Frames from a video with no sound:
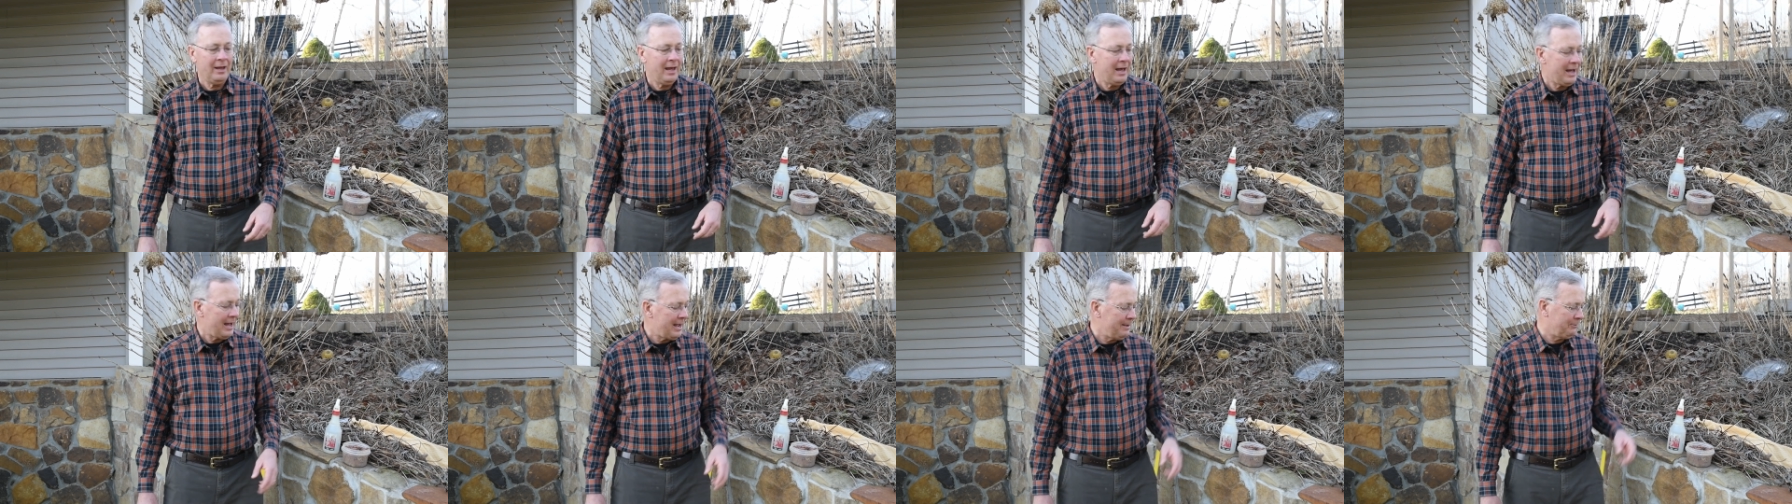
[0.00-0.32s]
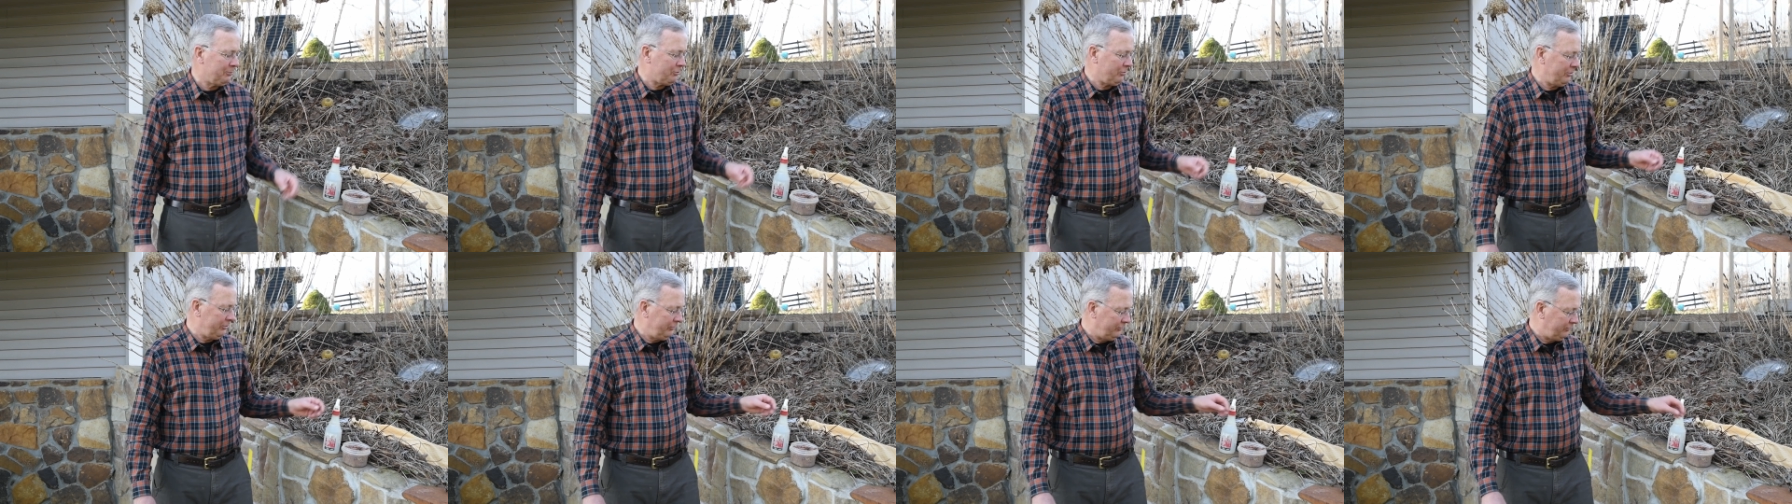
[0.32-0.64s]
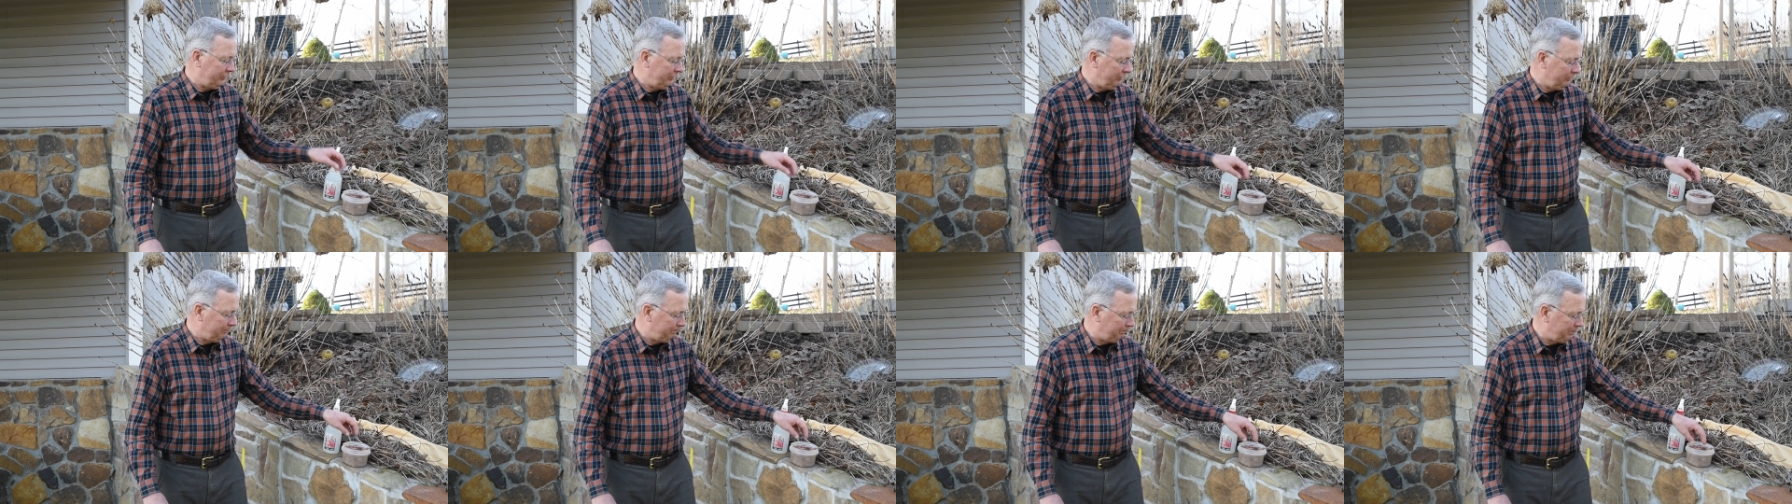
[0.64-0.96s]
I'm going
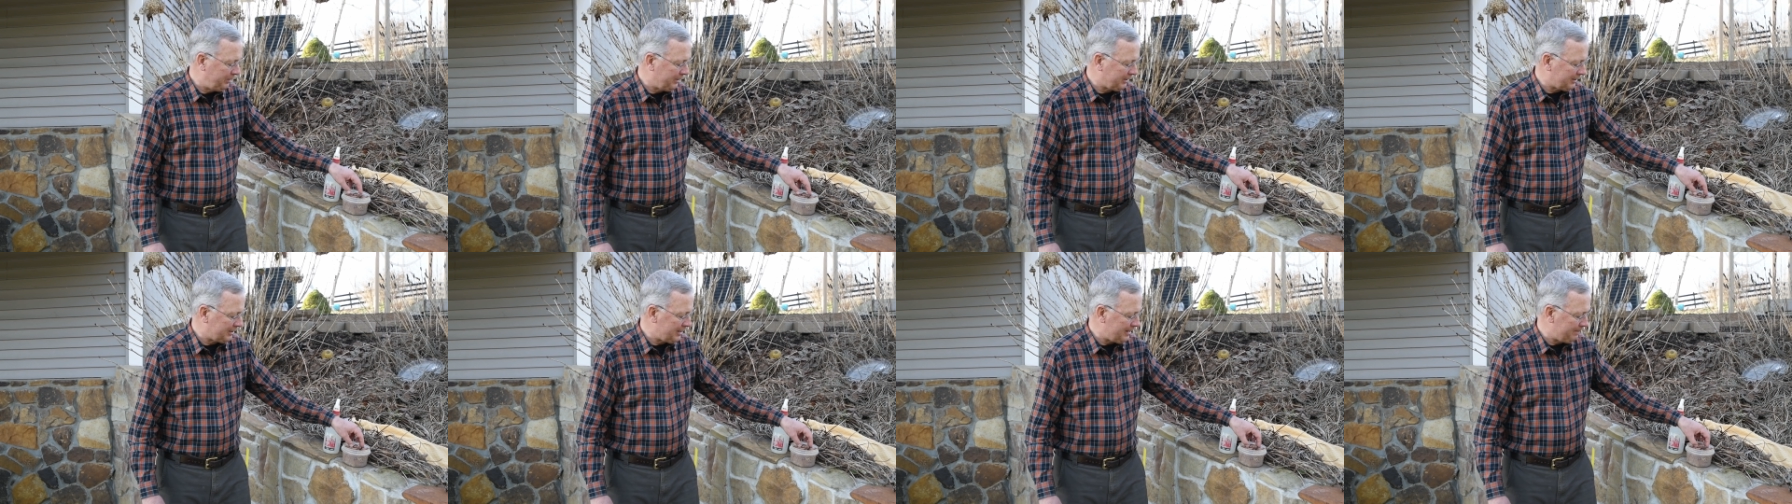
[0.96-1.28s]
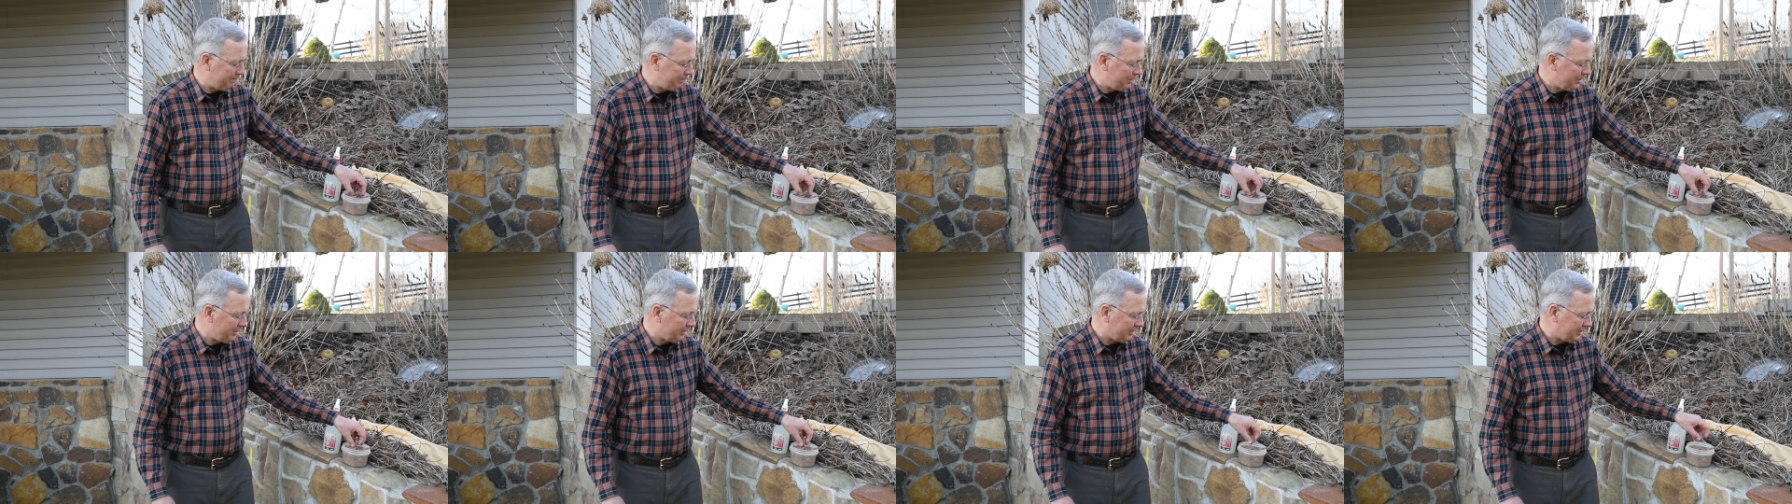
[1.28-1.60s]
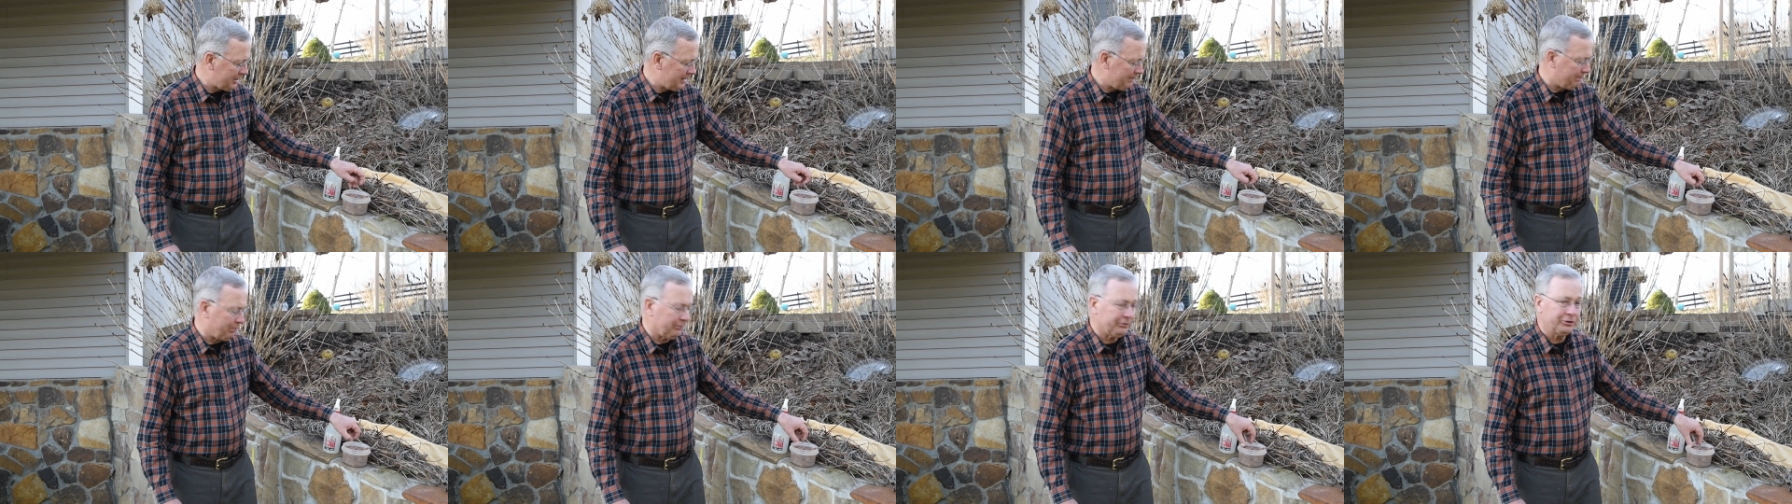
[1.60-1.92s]
to pick up a
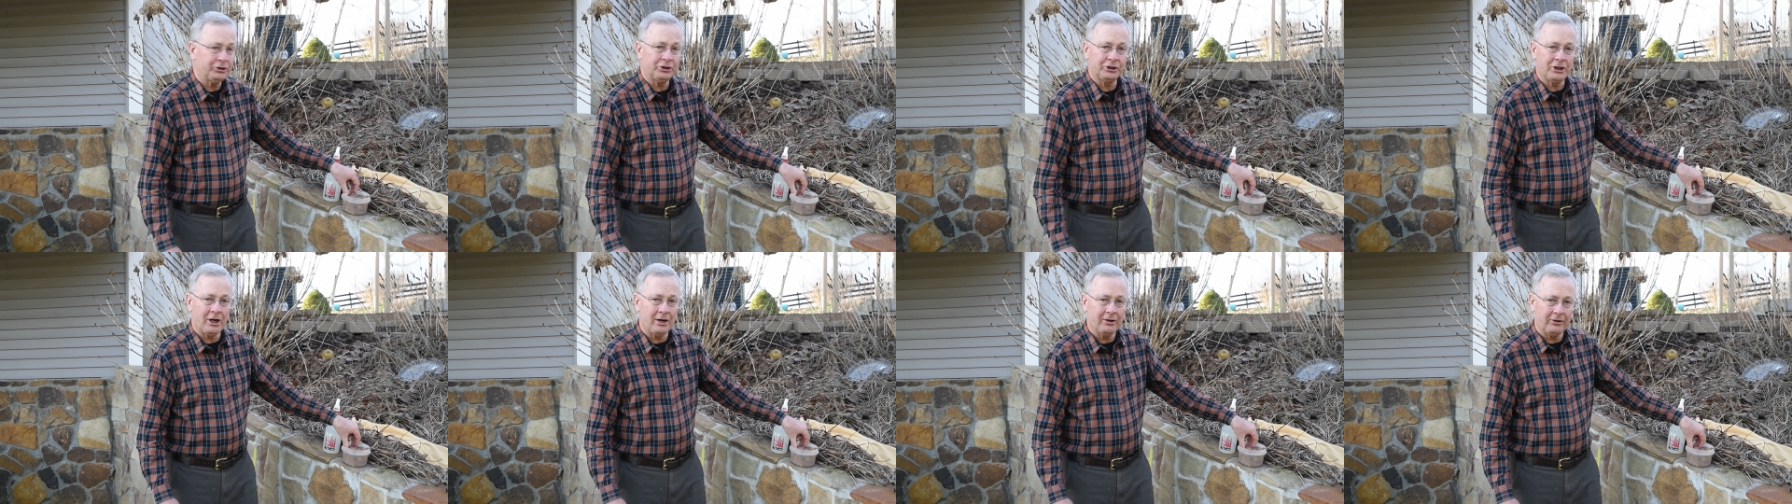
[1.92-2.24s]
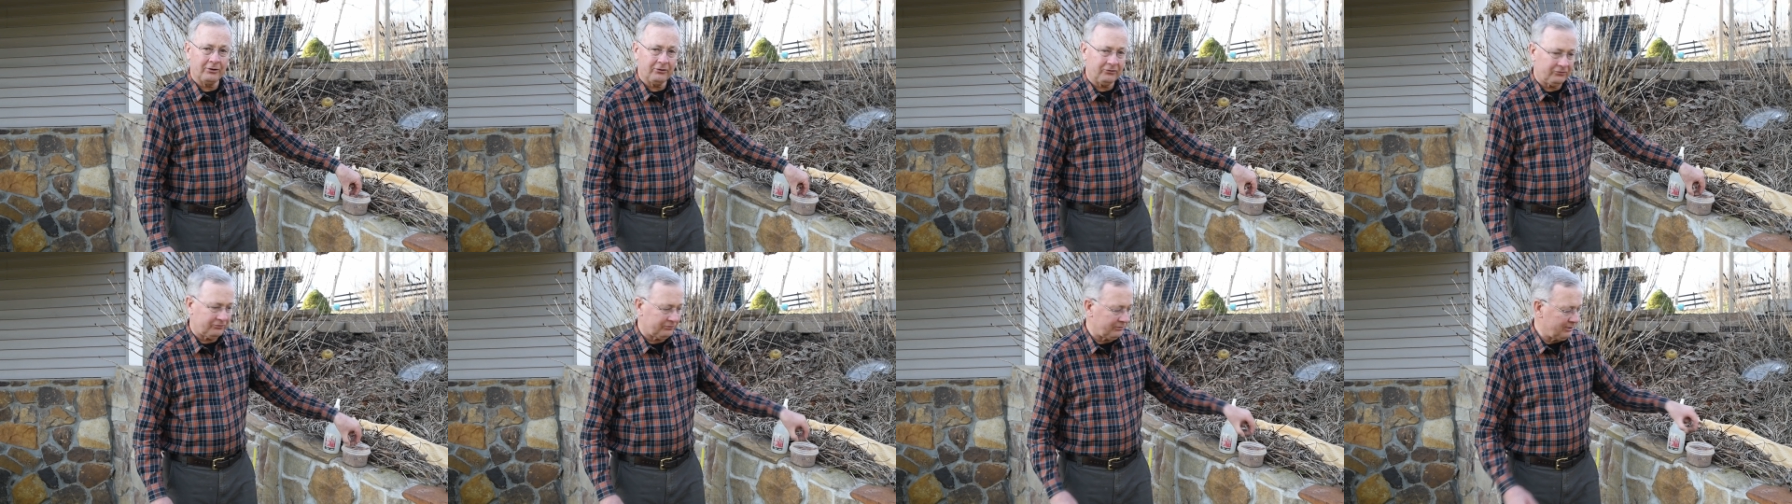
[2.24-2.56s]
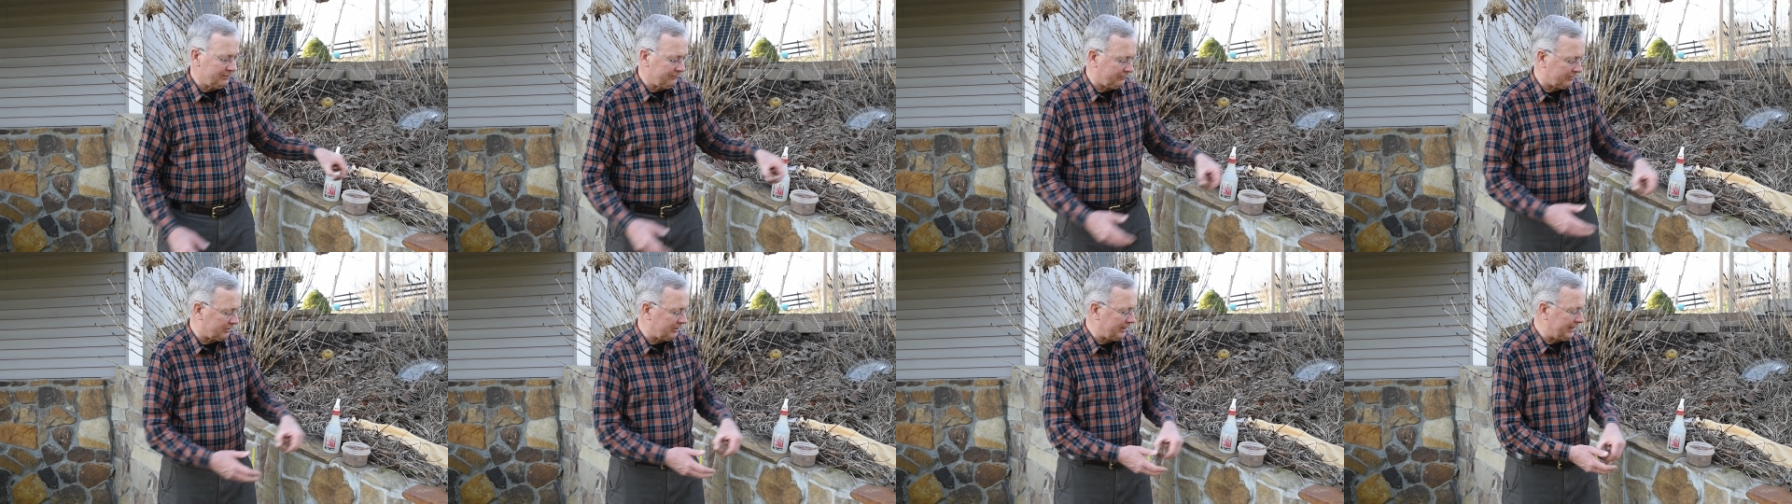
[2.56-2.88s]
couple chunks
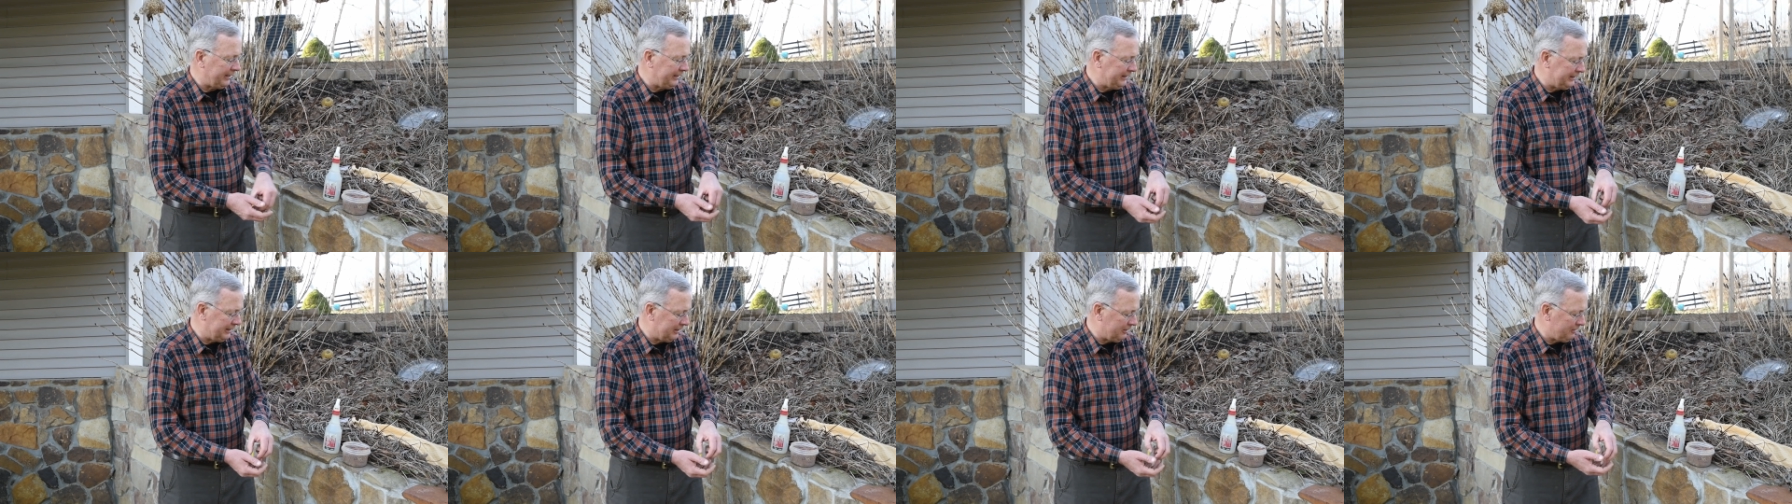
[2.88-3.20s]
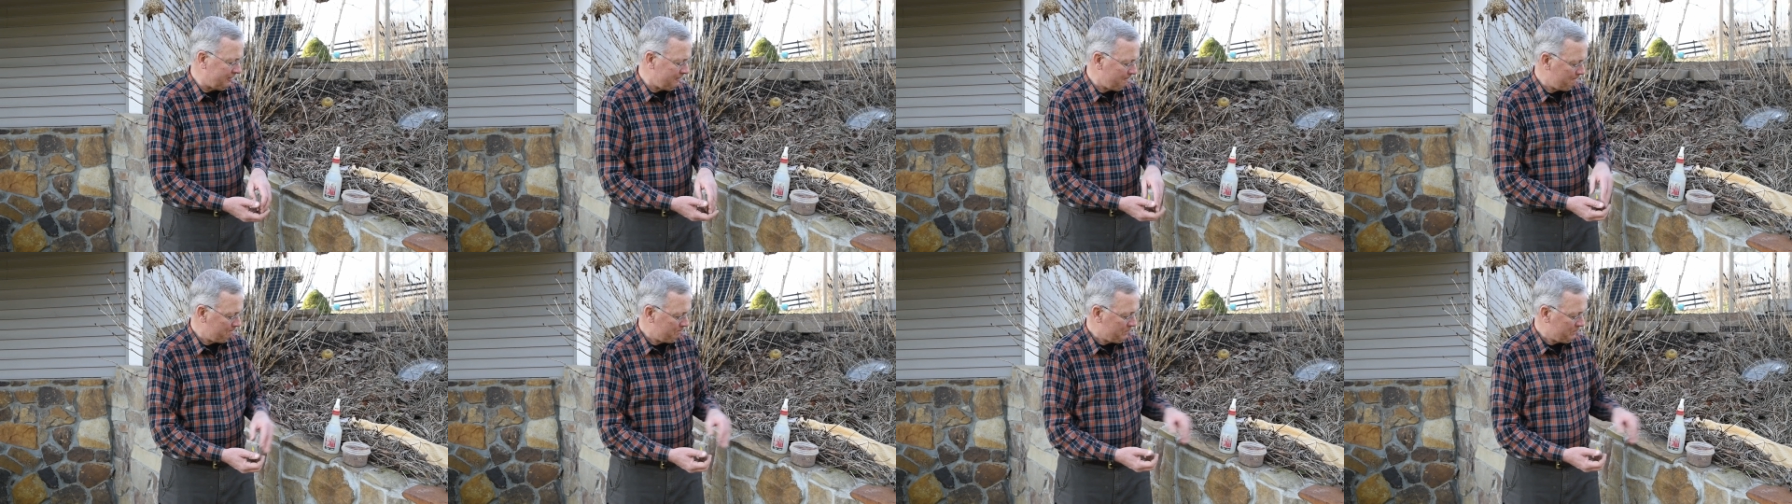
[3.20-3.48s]
of clay here,